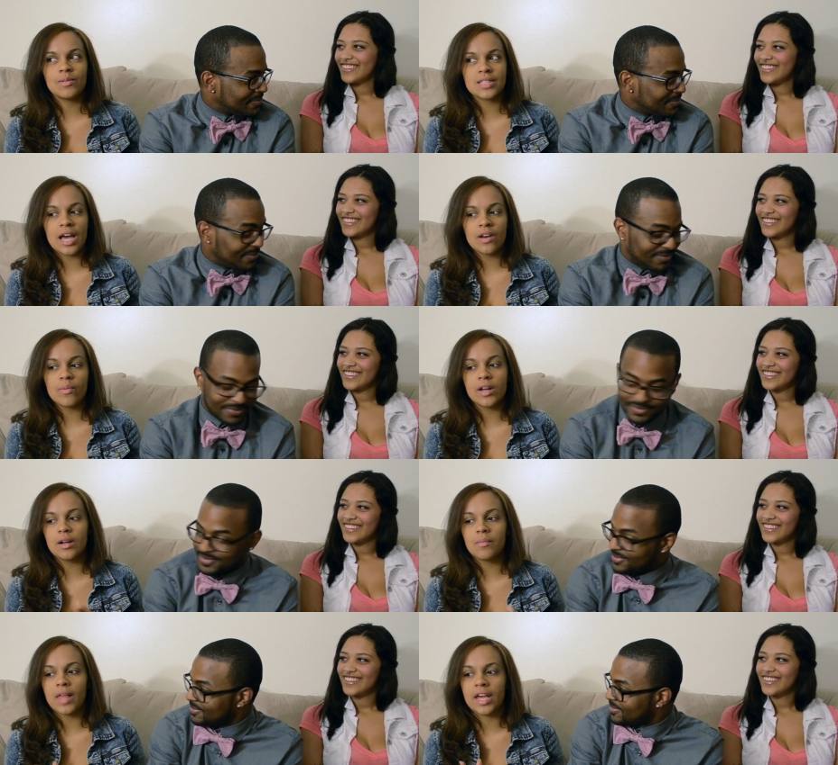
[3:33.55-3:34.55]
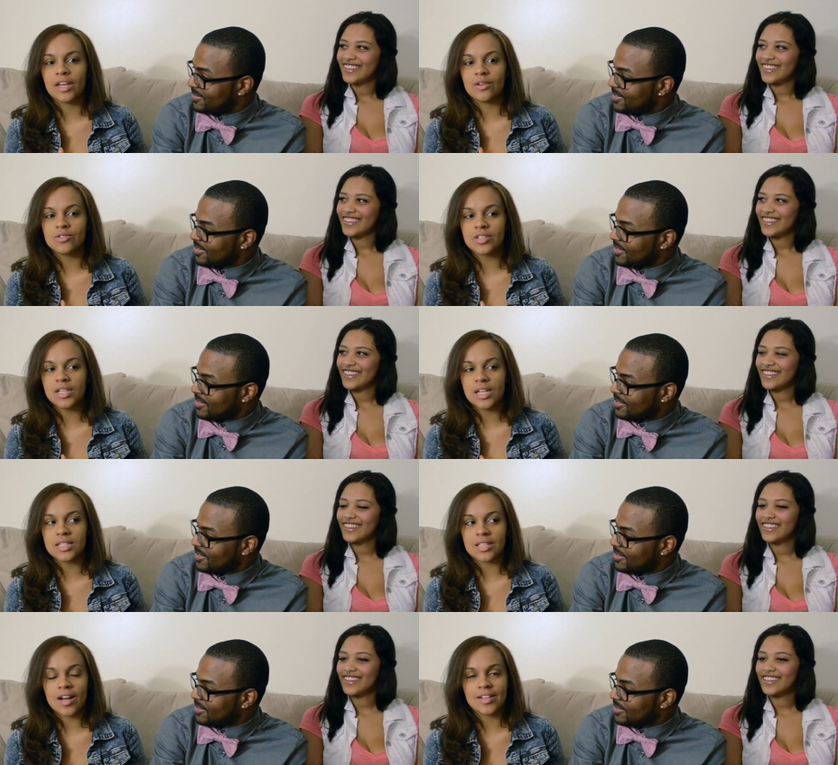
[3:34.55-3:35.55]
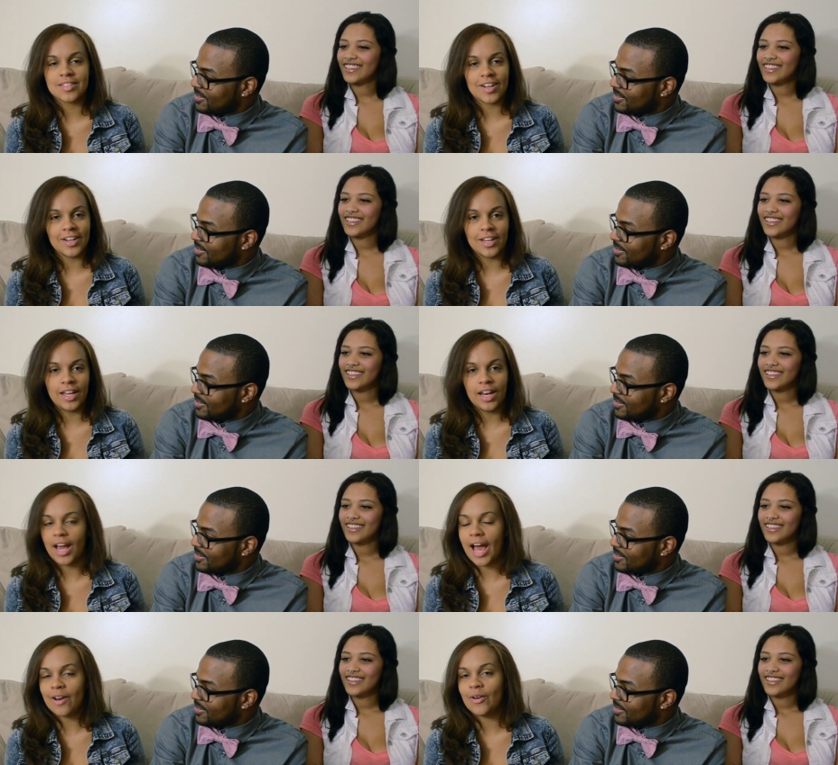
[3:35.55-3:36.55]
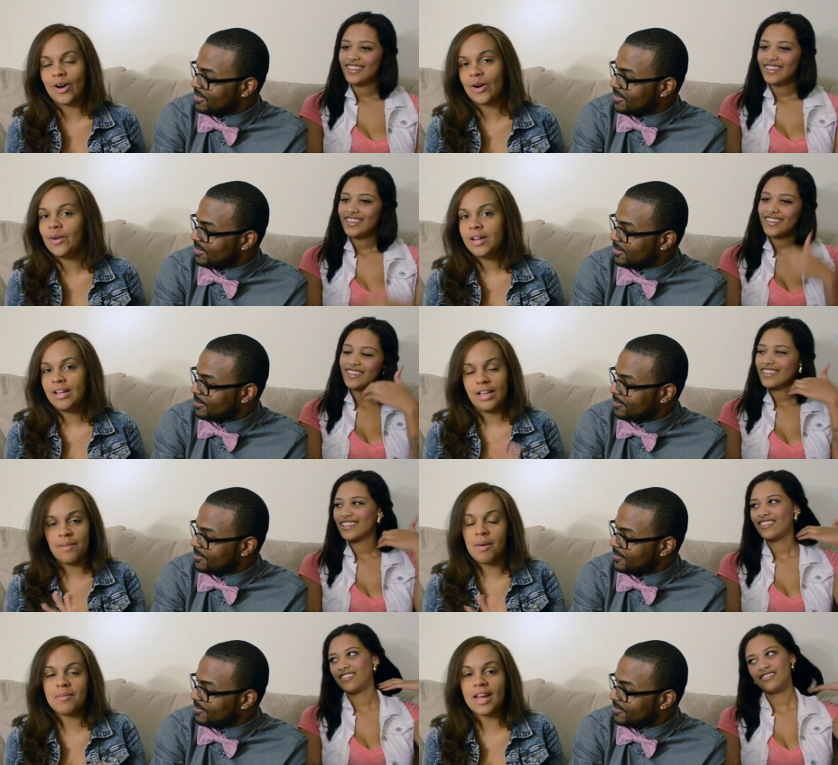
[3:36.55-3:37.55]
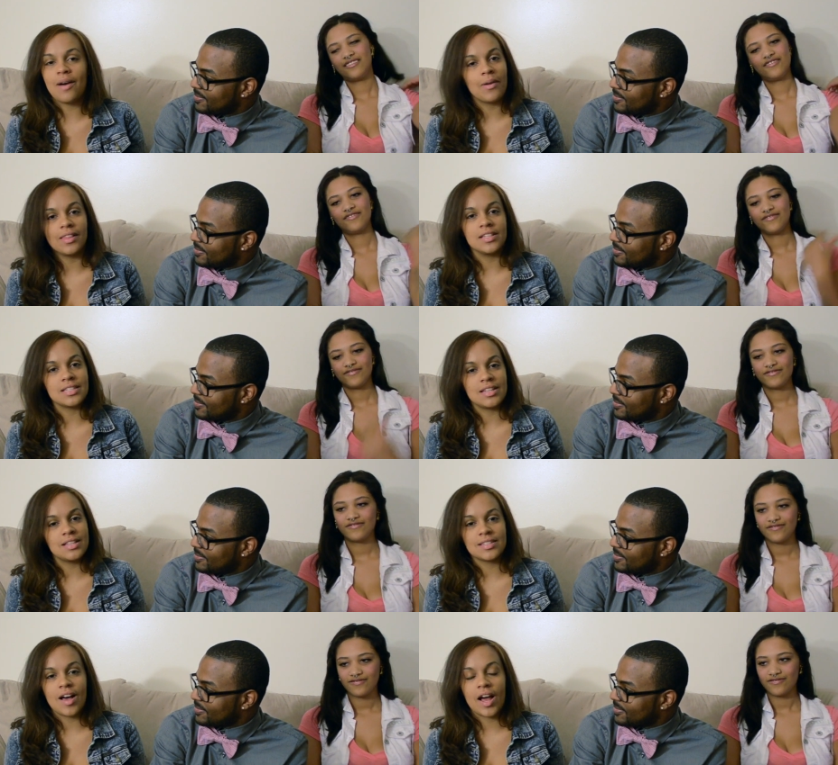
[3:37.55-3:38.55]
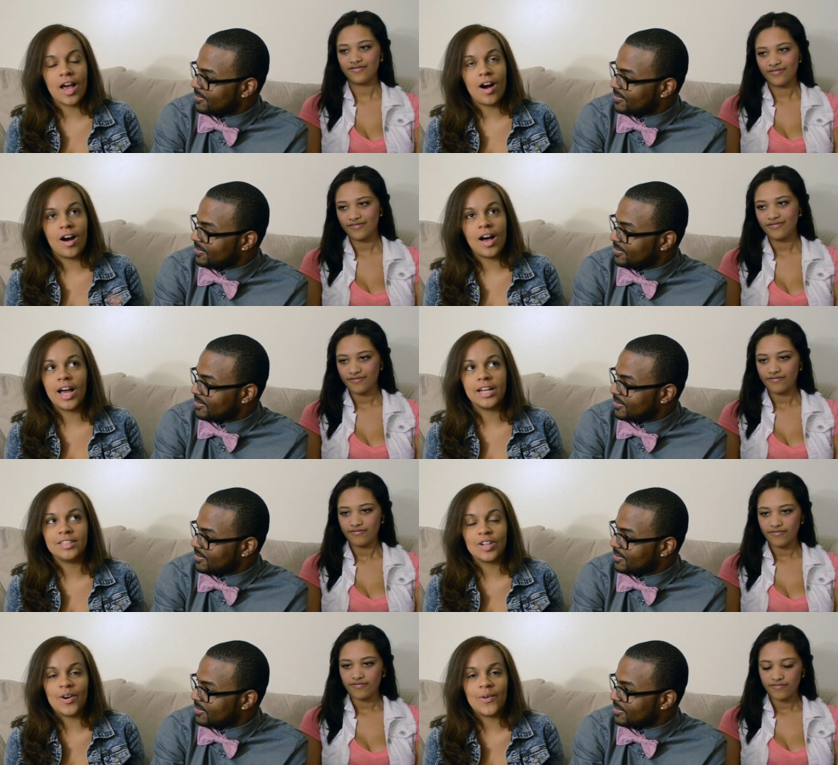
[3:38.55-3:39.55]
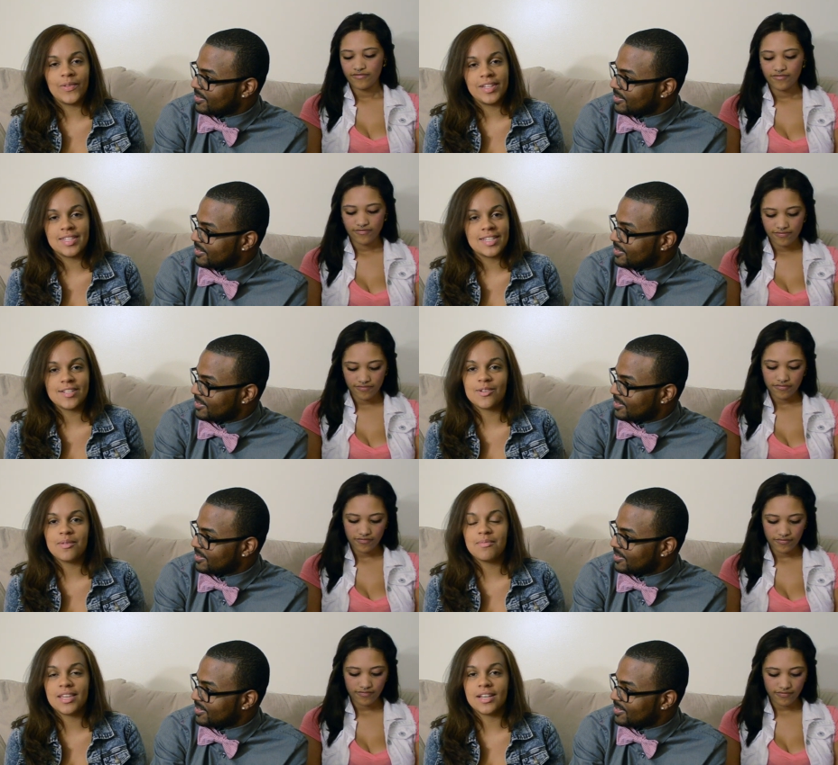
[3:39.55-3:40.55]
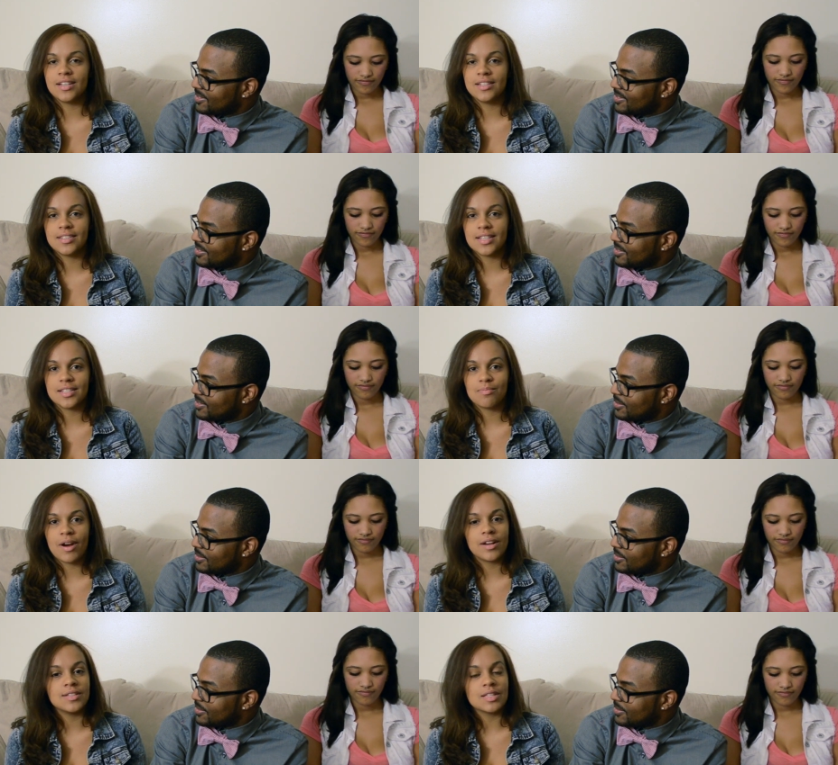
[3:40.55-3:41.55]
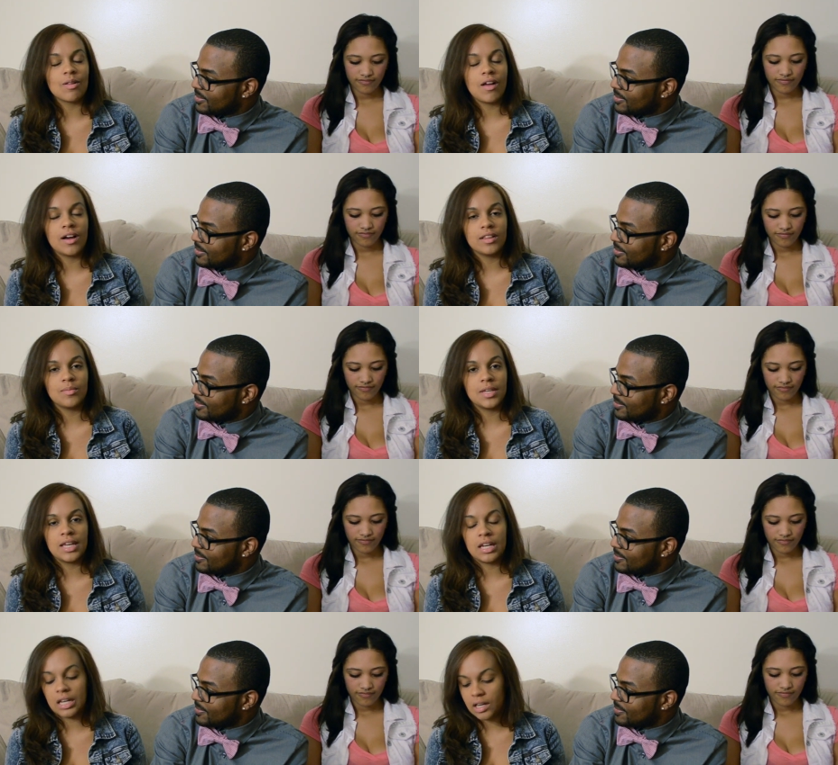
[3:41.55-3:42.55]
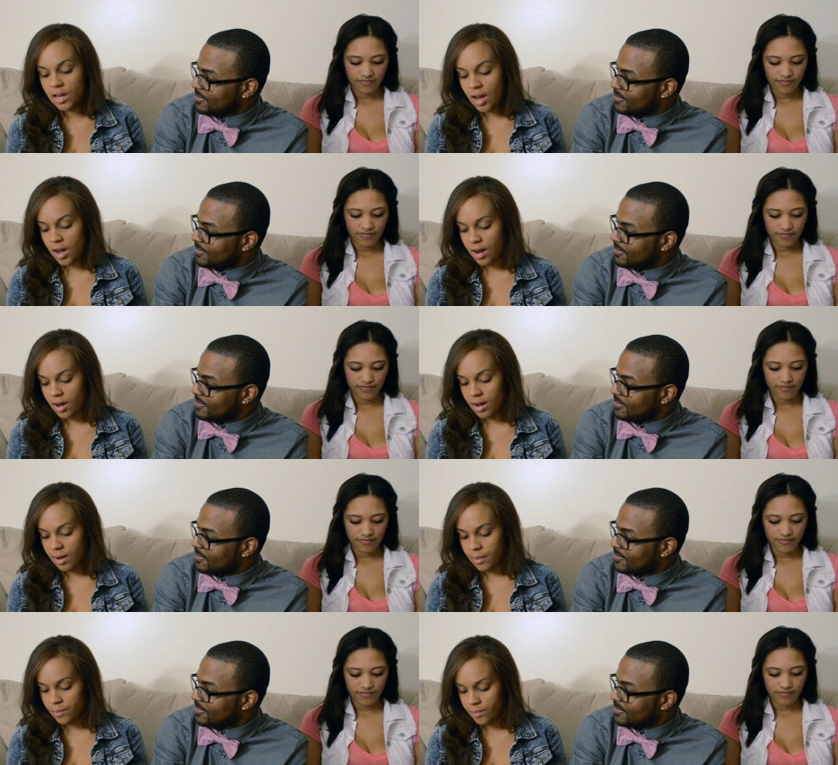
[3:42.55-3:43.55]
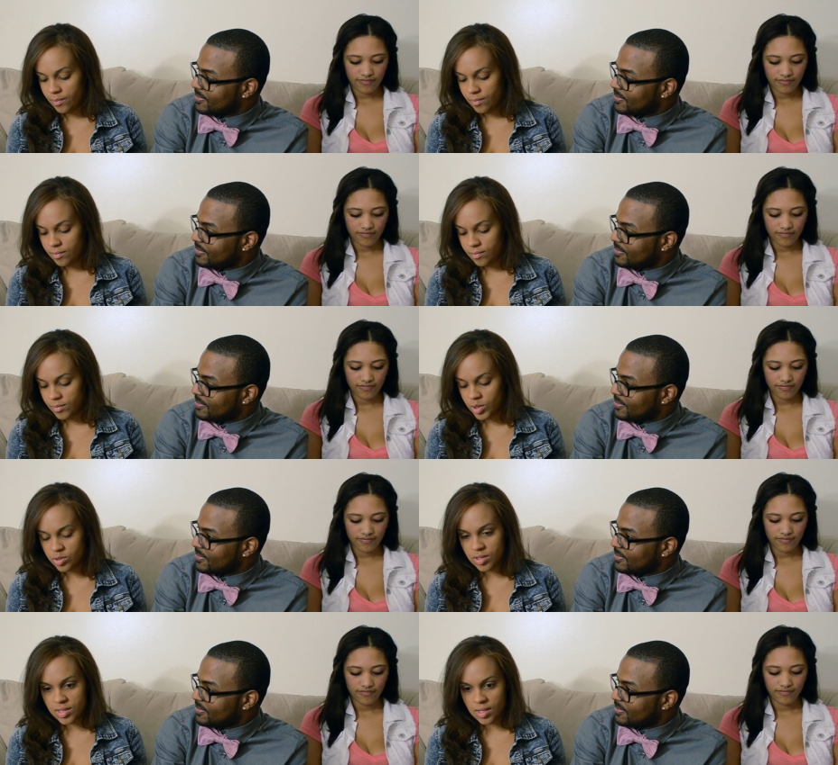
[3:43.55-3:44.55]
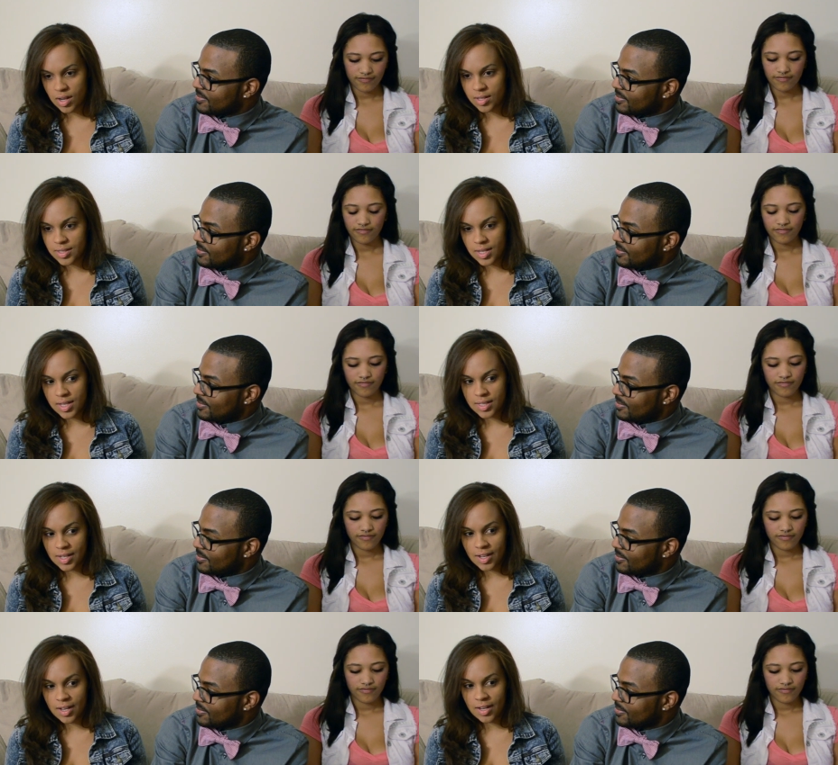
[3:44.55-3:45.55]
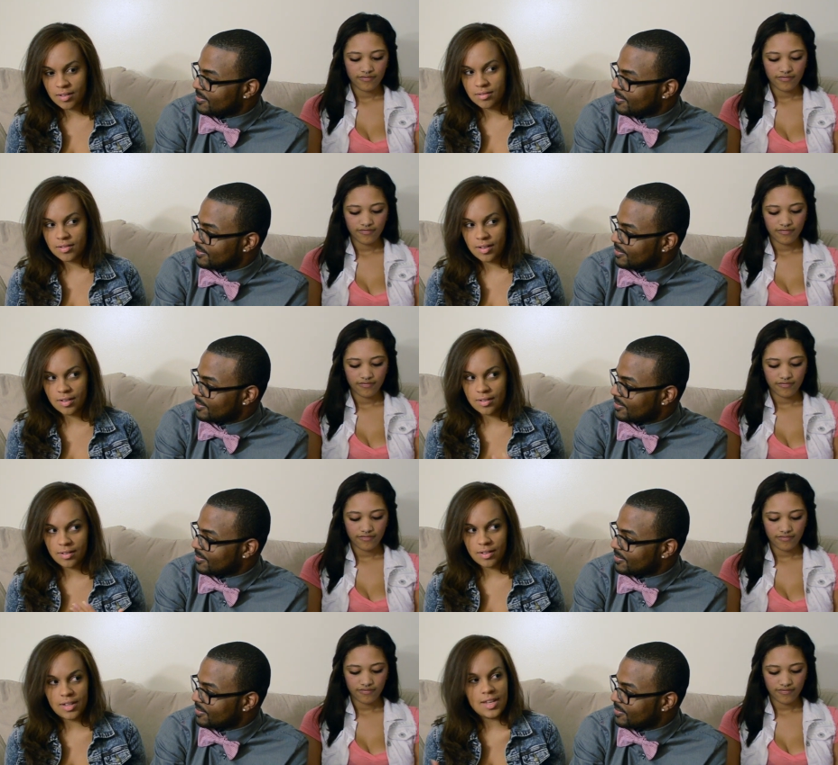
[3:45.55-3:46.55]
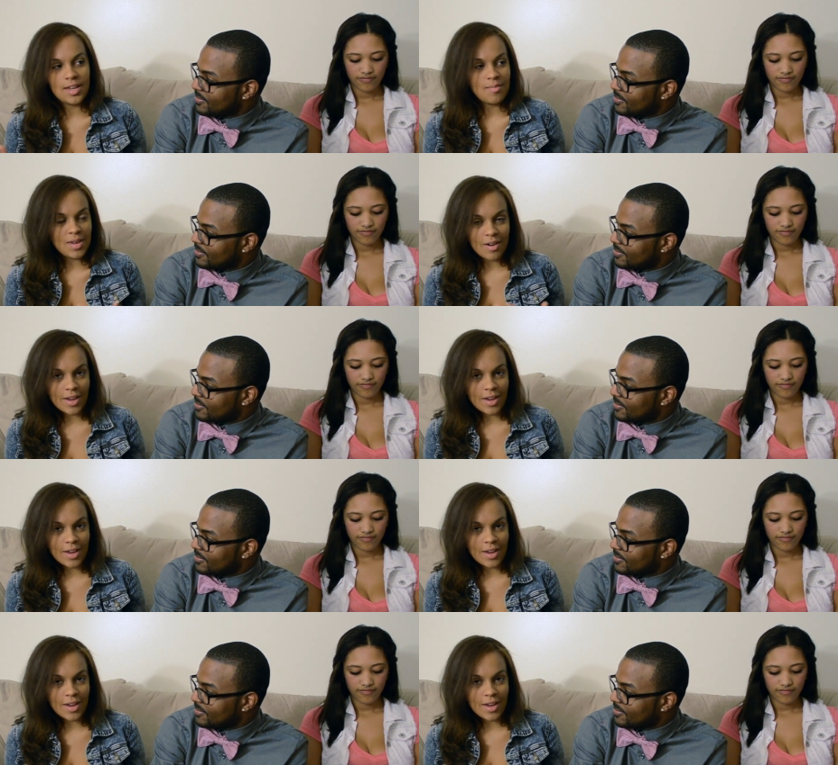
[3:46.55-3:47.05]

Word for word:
Speaker 1: was kind of random. Like usually his songs are good. I don't know. It made me not want to listen to the song at all. I don't listen to it because his part is so long in the beginning. Um, usually songs that he's on, he can be